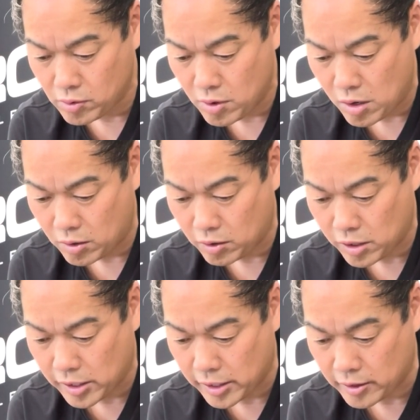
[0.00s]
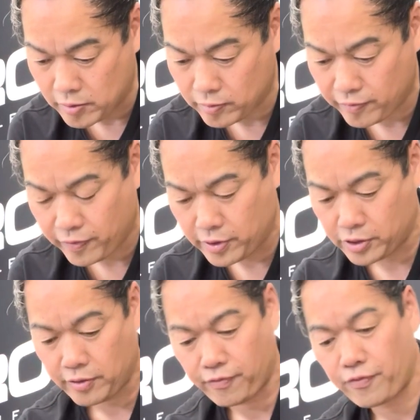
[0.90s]
All right, finish
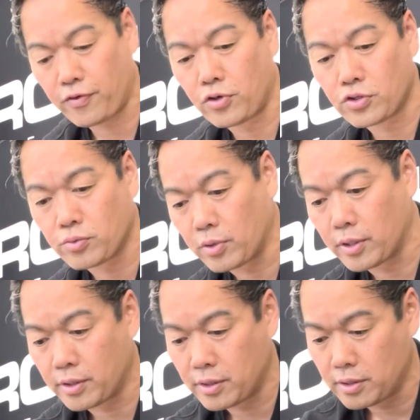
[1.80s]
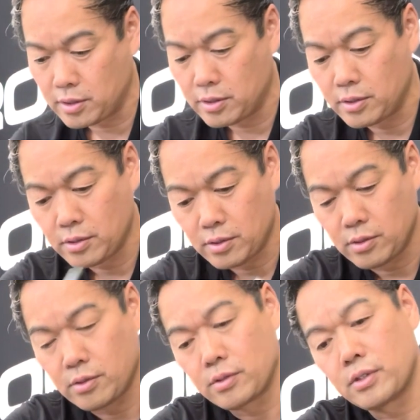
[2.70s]
the first one.
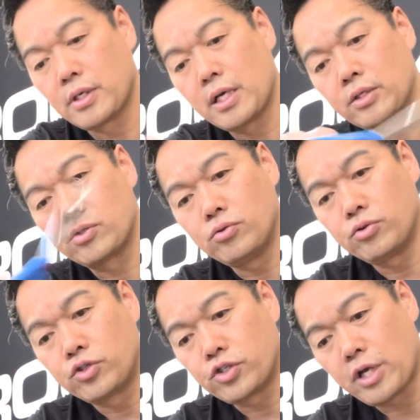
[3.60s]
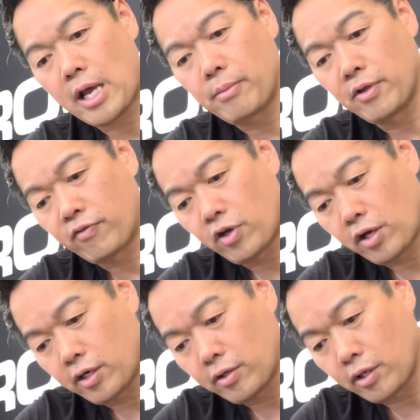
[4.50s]
Not too shabby of
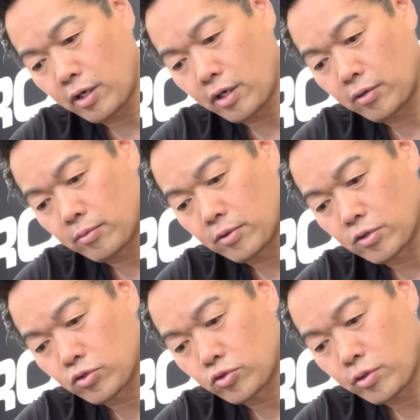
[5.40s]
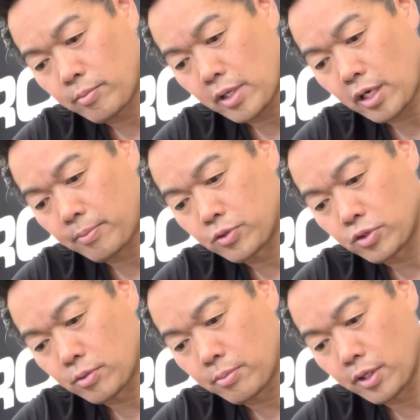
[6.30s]
cutting there. I'll just trim that up just
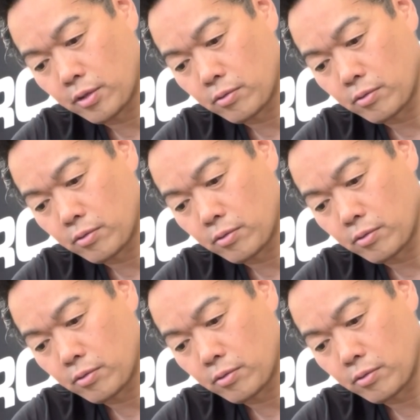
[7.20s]
a bit.